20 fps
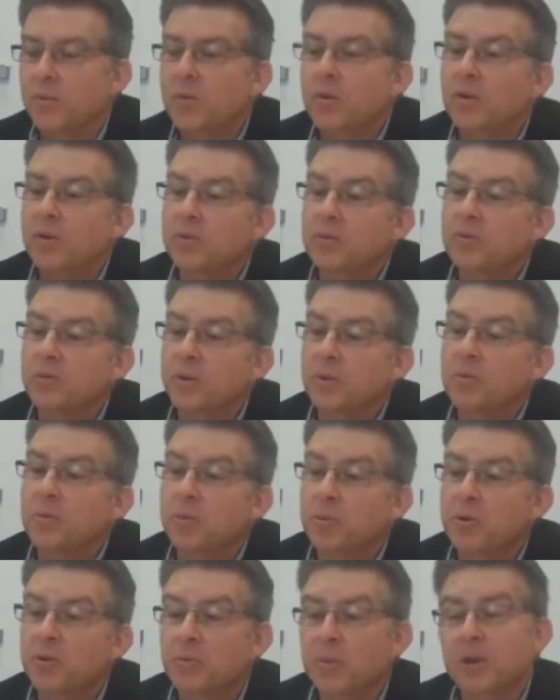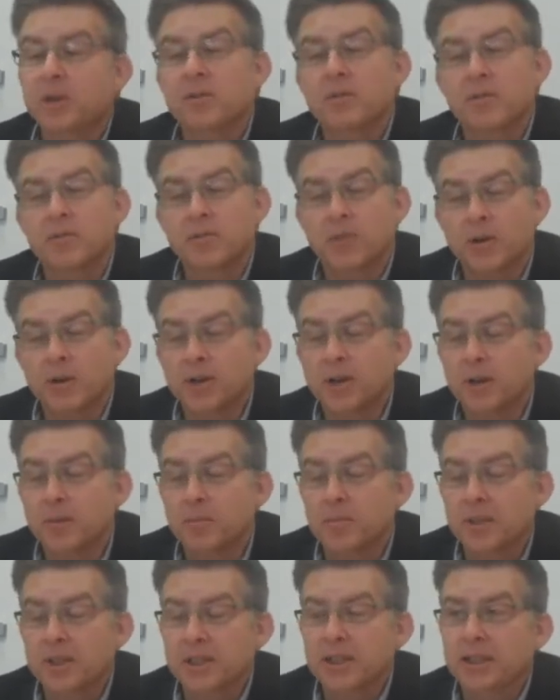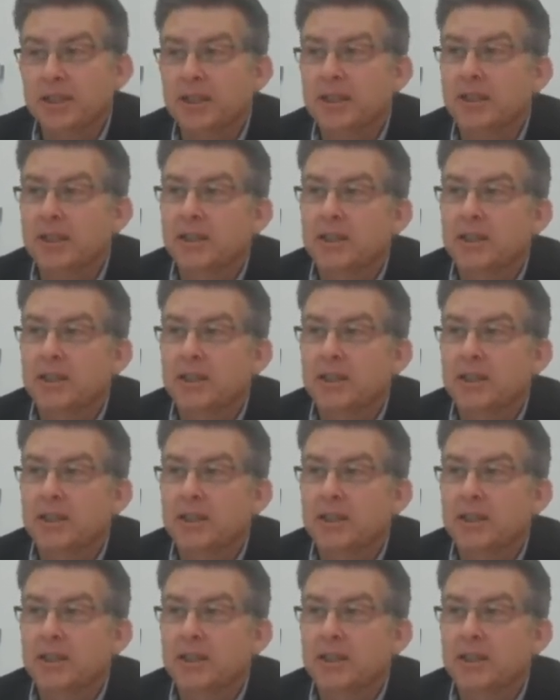Well, from the perspective of our company,